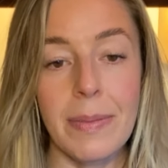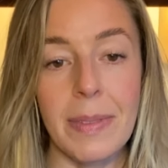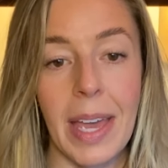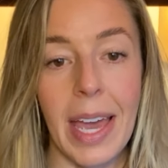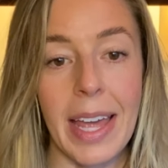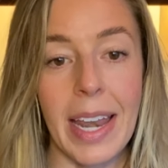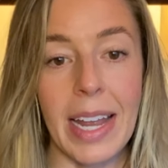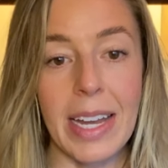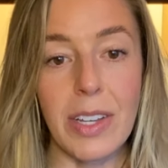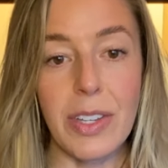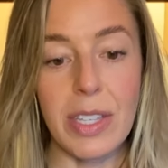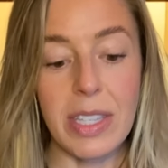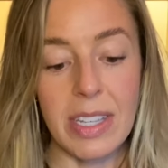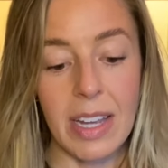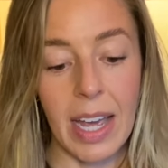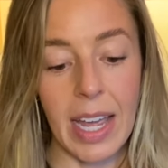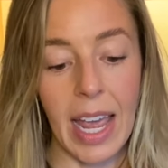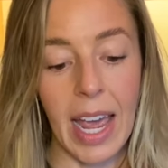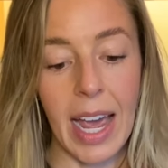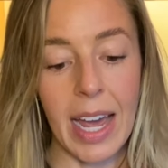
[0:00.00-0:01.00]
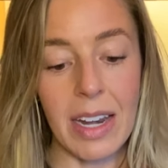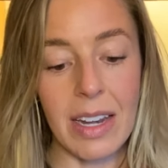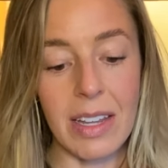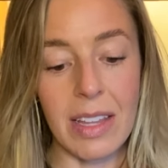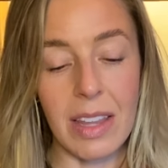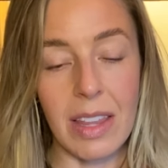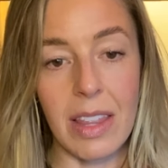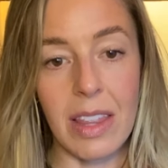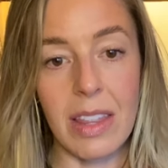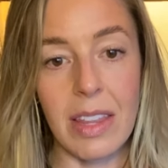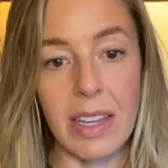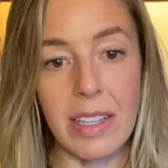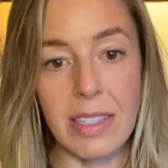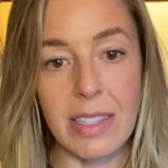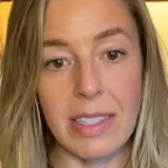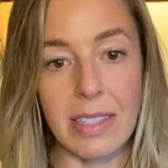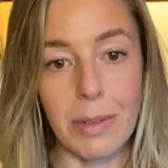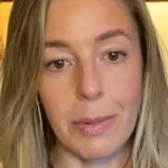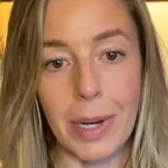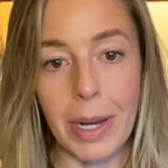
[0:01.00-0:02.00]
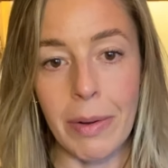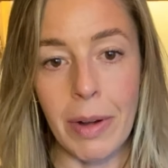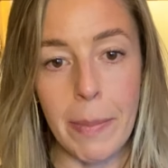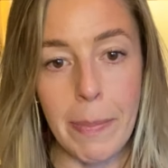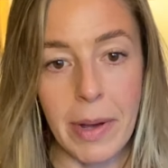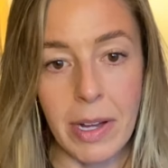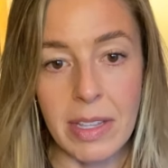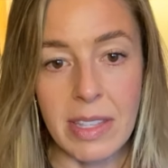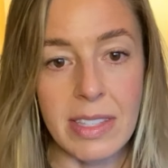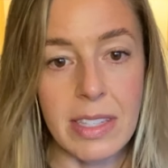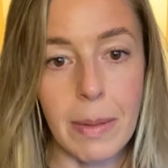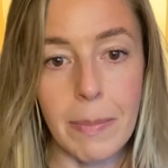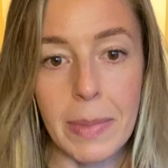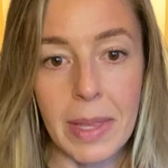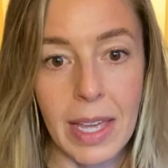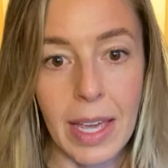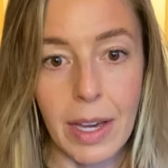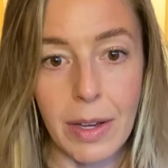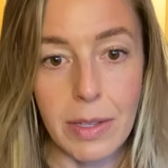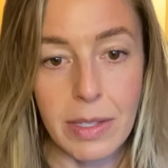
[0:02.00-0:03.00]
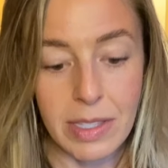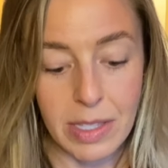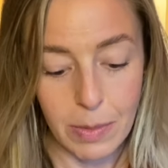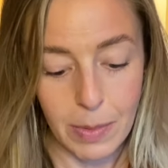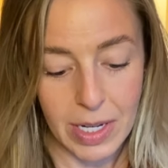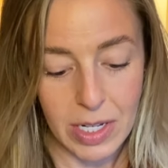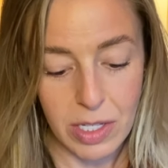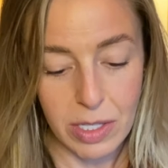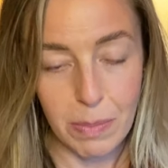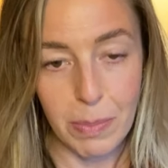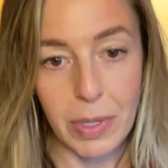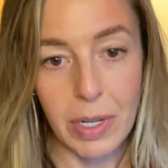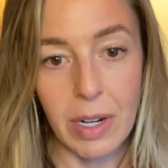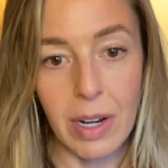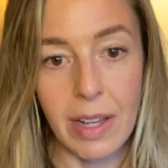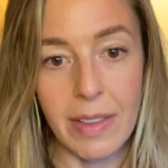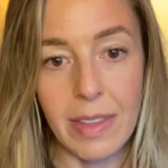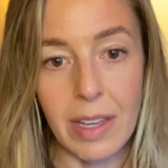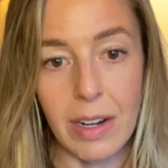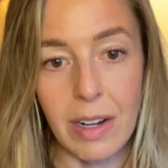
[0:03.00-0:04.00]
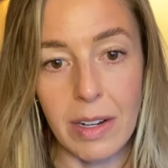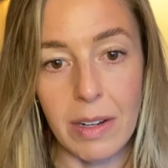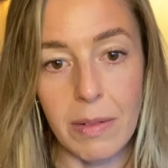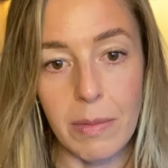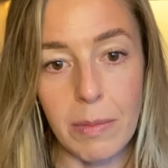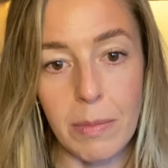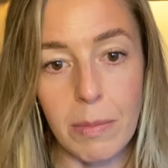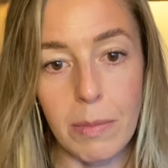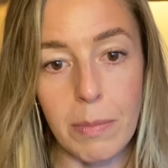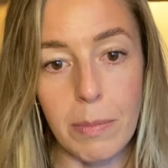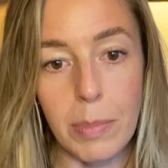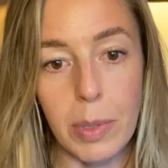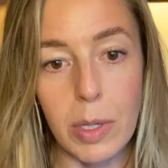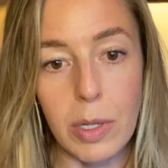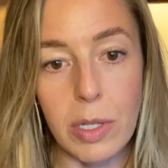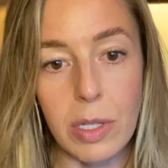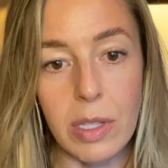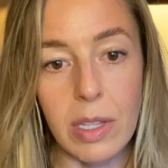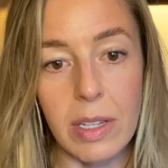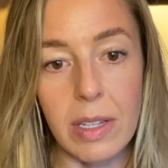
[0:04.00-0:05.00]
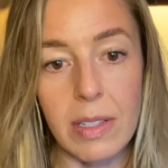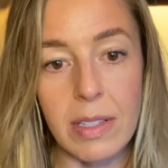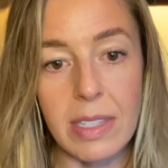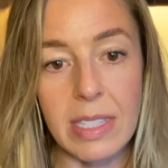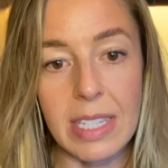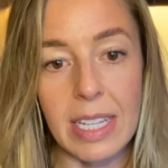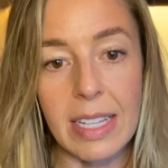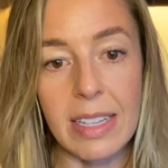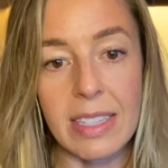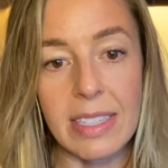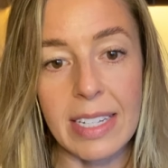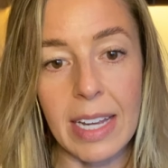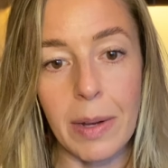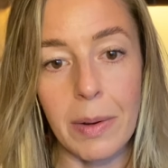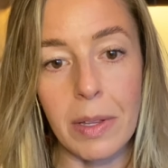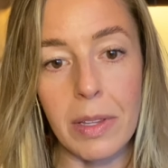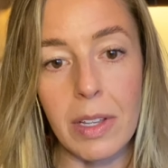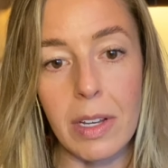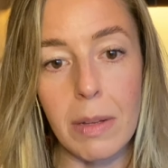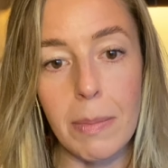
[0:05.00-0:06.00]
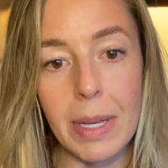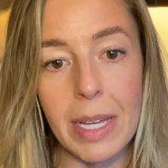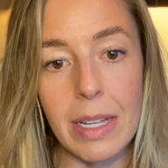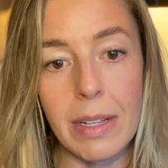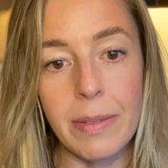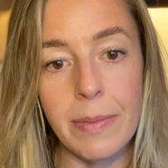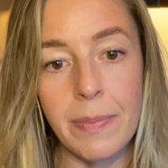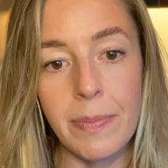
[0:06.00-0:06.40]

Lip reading: and I had this saran wrap on something else, so I just put it on there and pushed the seeds down a little bit.